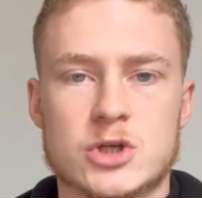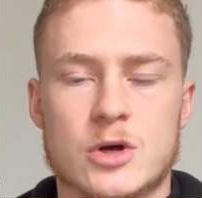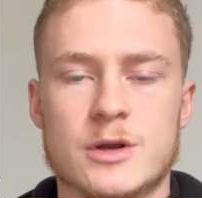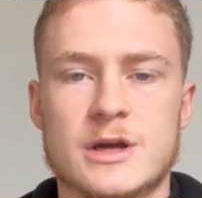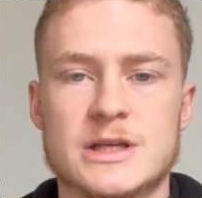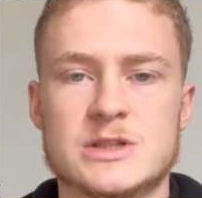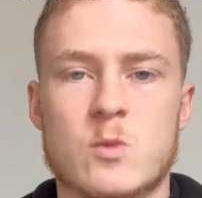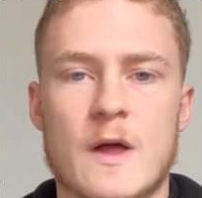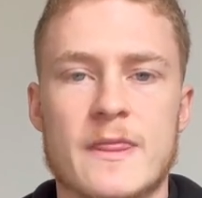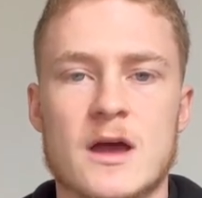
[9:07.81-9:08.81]
on is
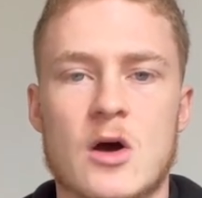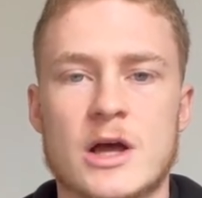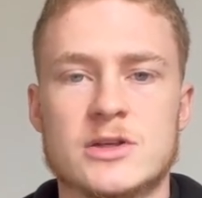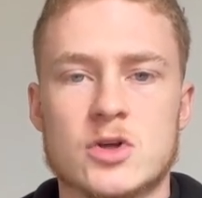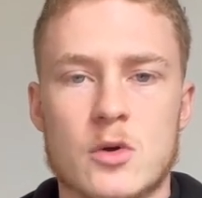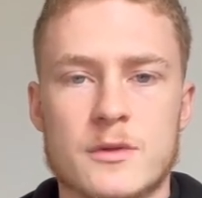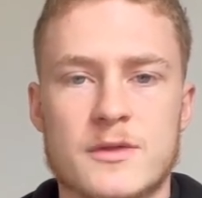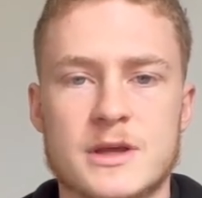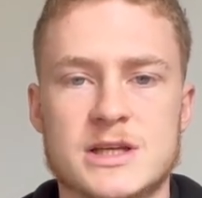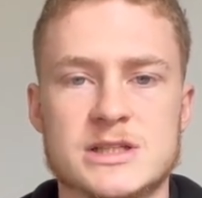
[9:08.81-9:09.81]
one that I don't
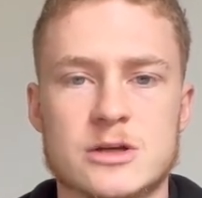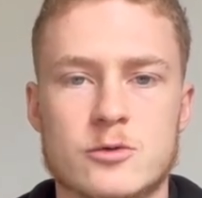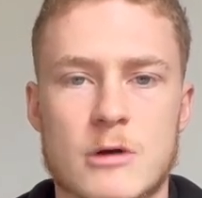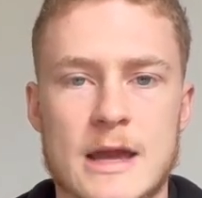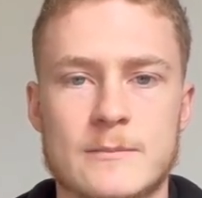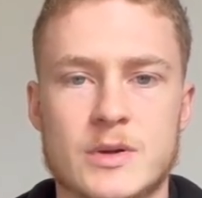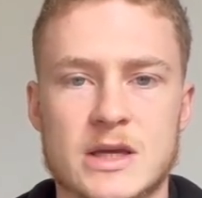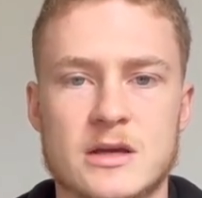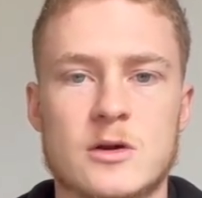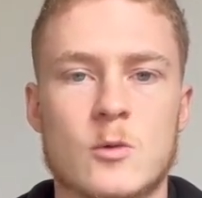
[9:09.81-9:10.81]
think is a great
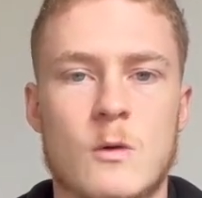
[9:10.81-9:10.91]
pick,